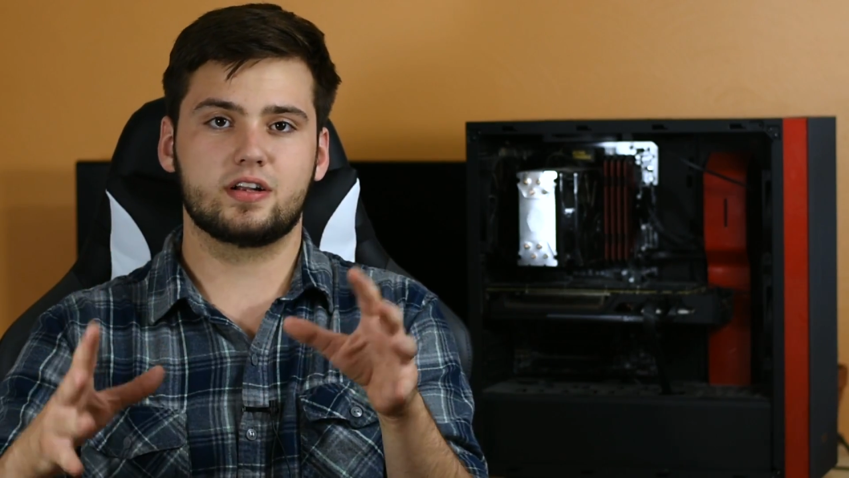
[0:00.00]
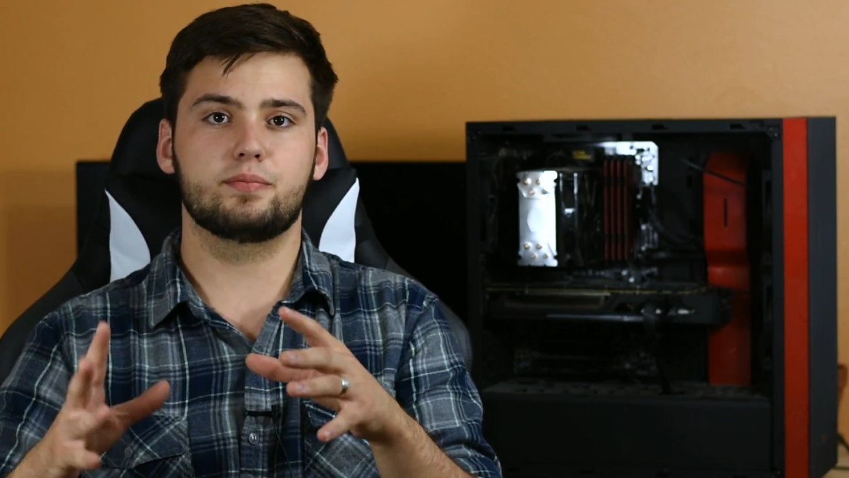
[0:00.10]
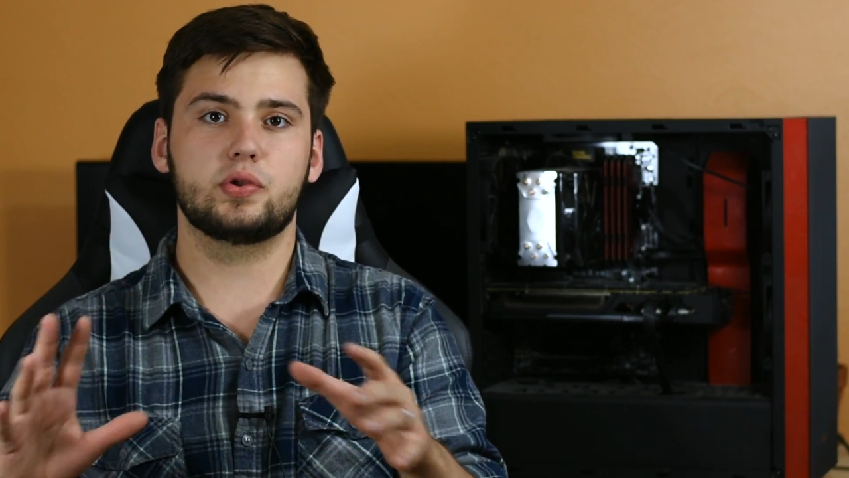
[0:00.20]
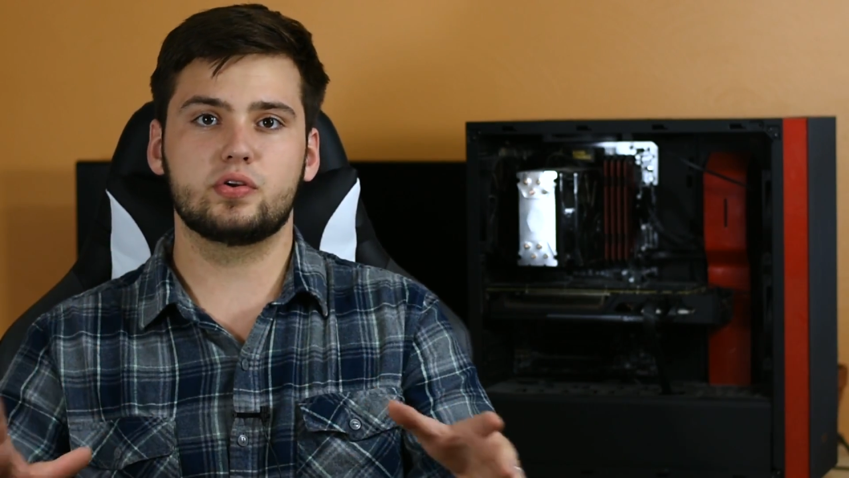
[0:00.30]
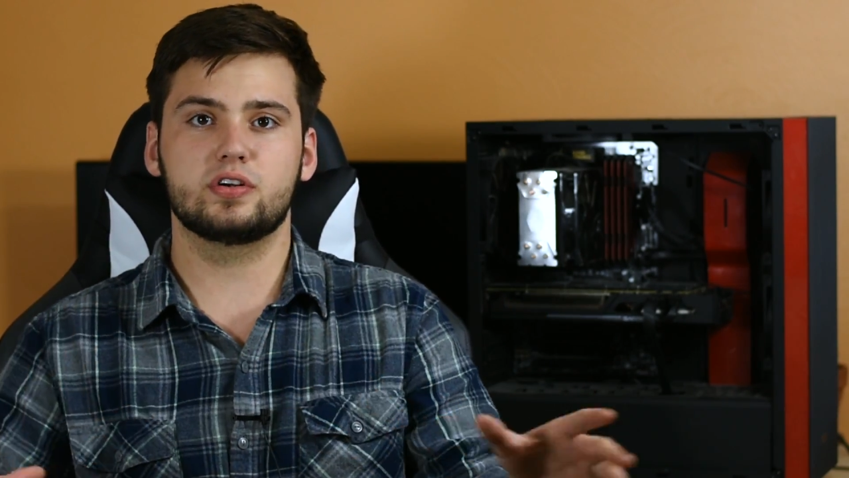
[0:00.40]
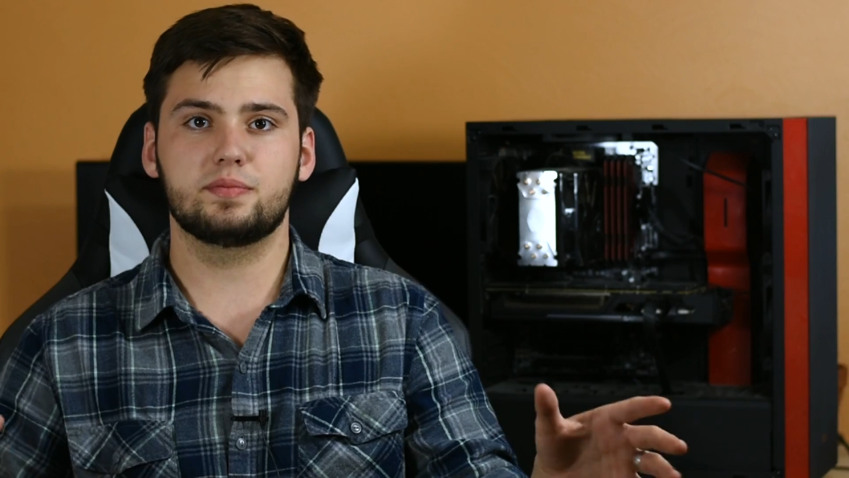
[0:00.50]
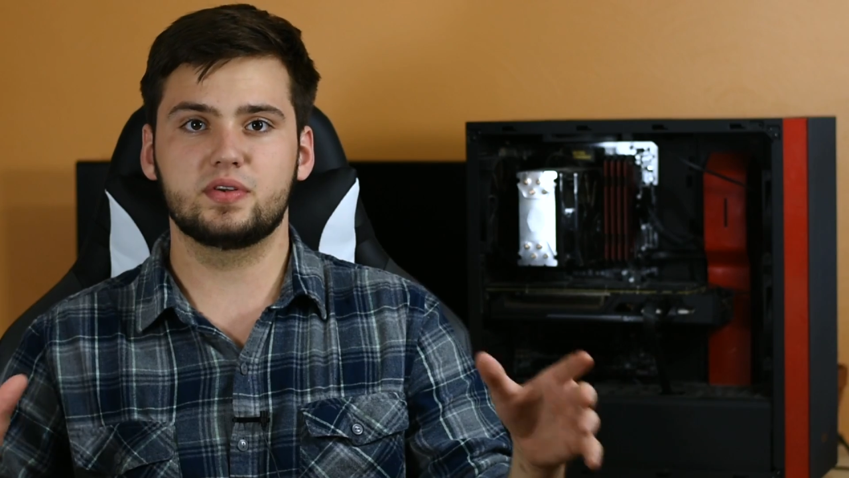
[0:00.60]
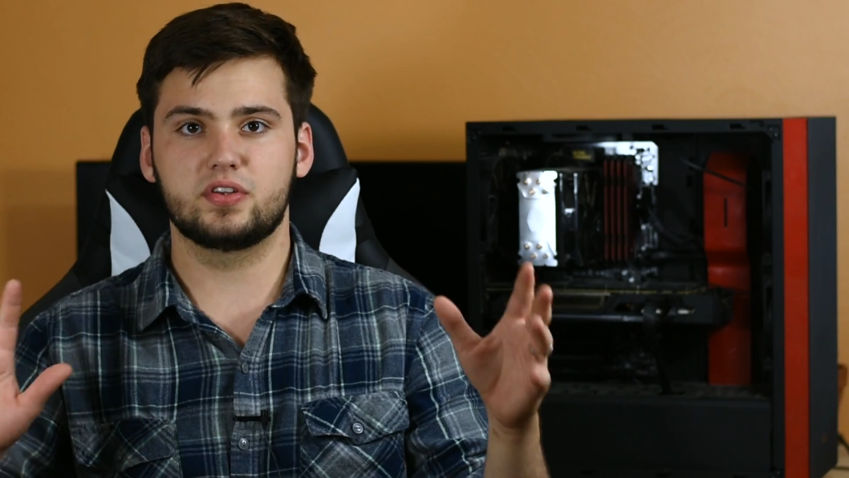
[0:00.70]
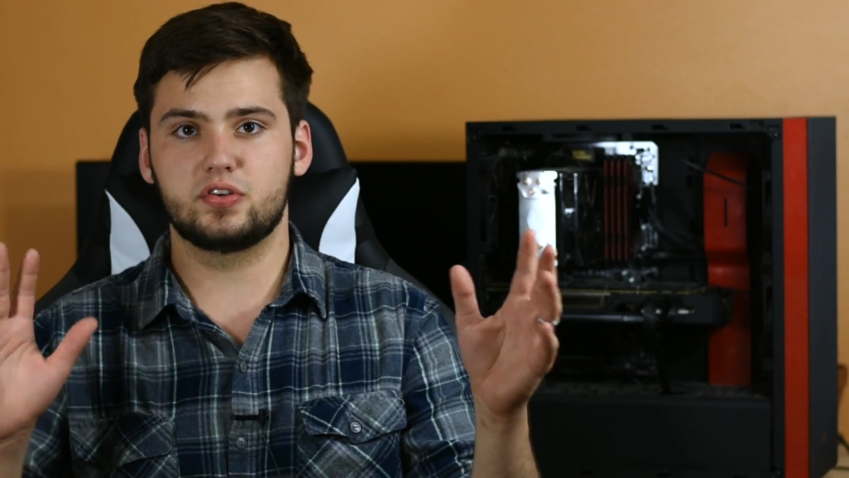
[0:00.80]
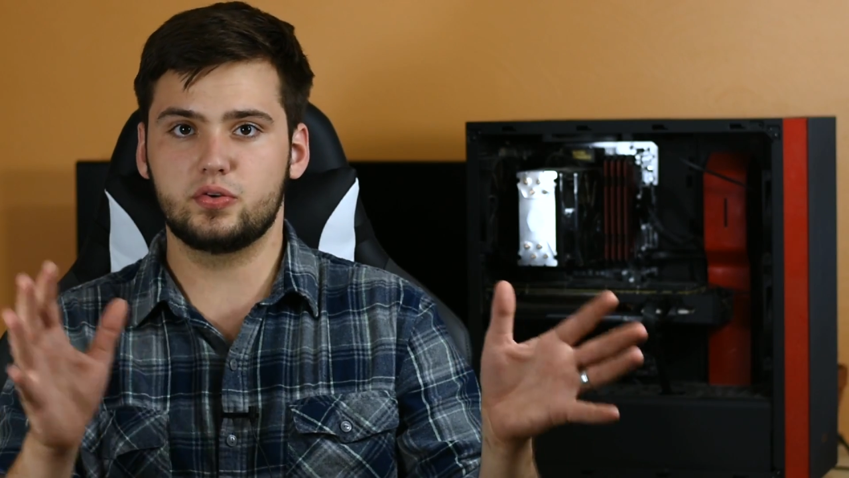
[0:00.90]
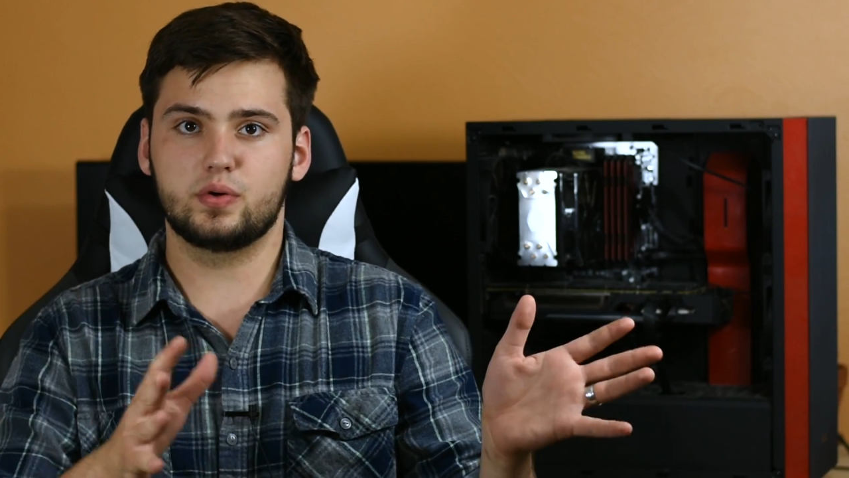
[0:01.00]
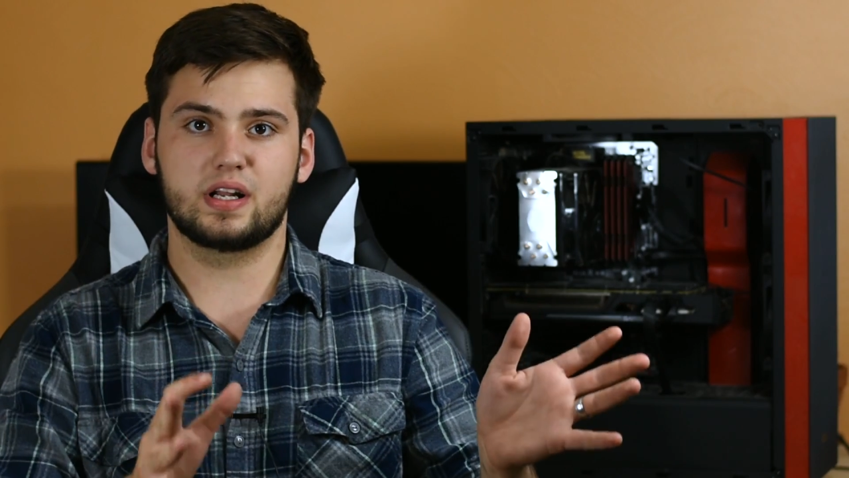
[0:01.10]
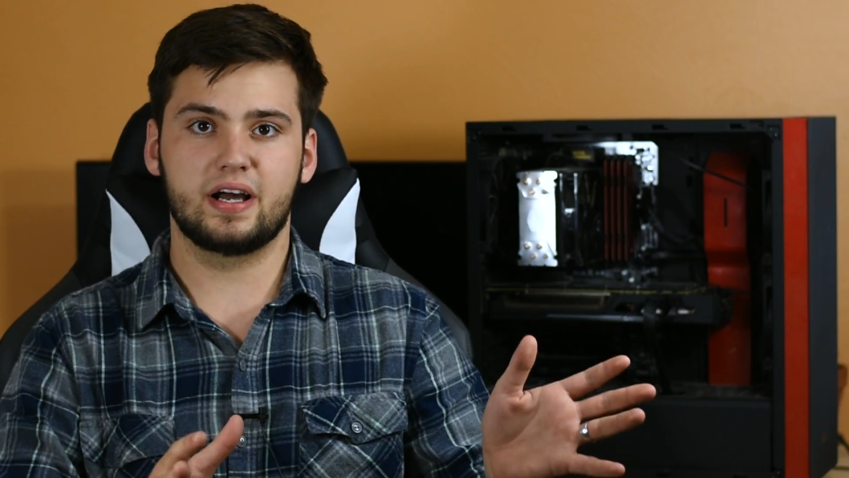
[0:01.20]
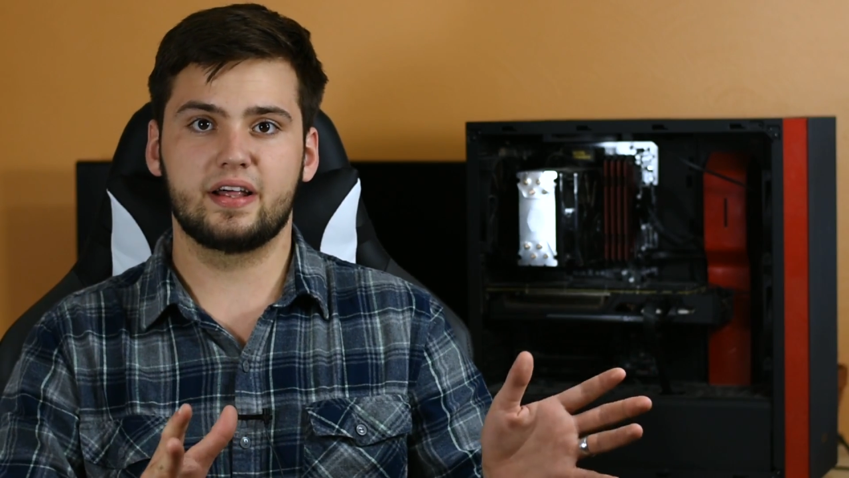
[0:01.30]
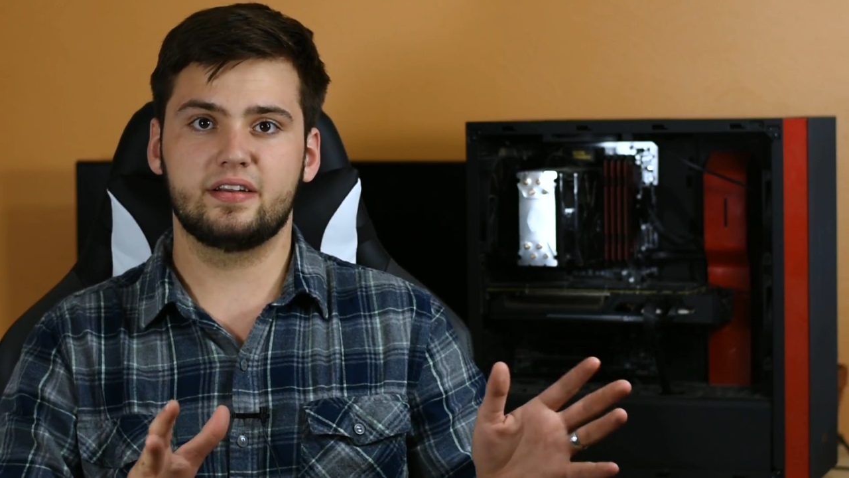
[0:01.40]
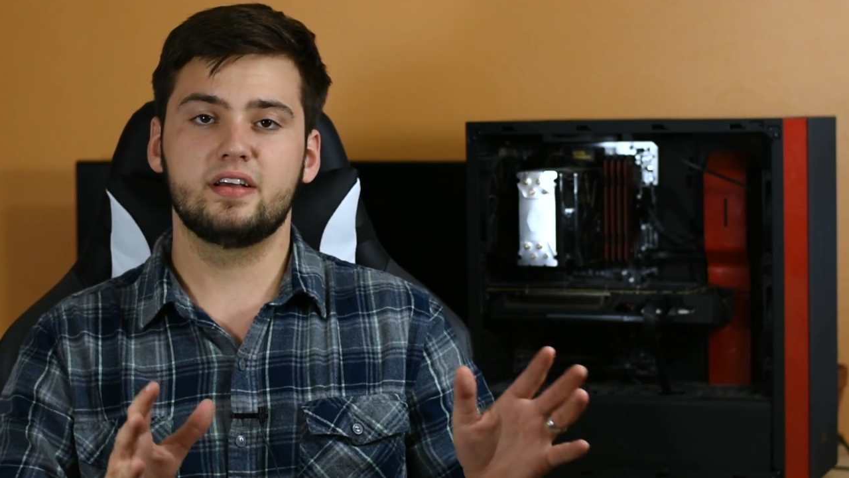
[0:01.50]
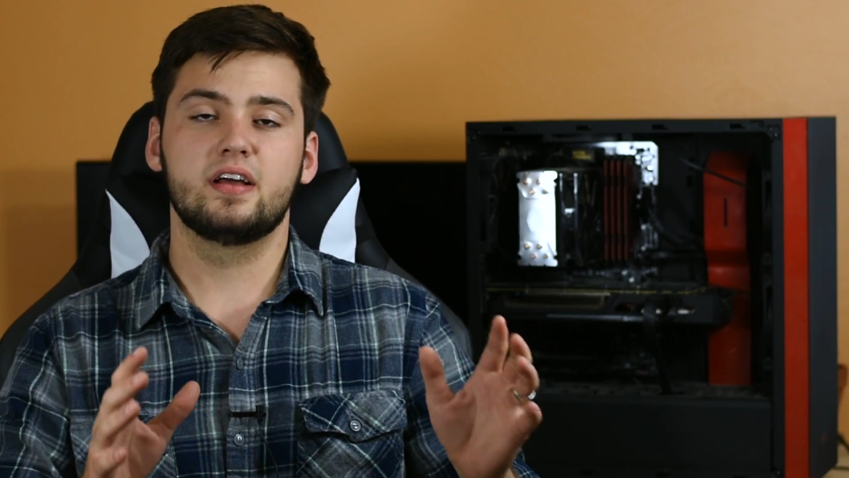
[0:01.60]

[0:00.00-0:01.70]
a computer to be able to do it on,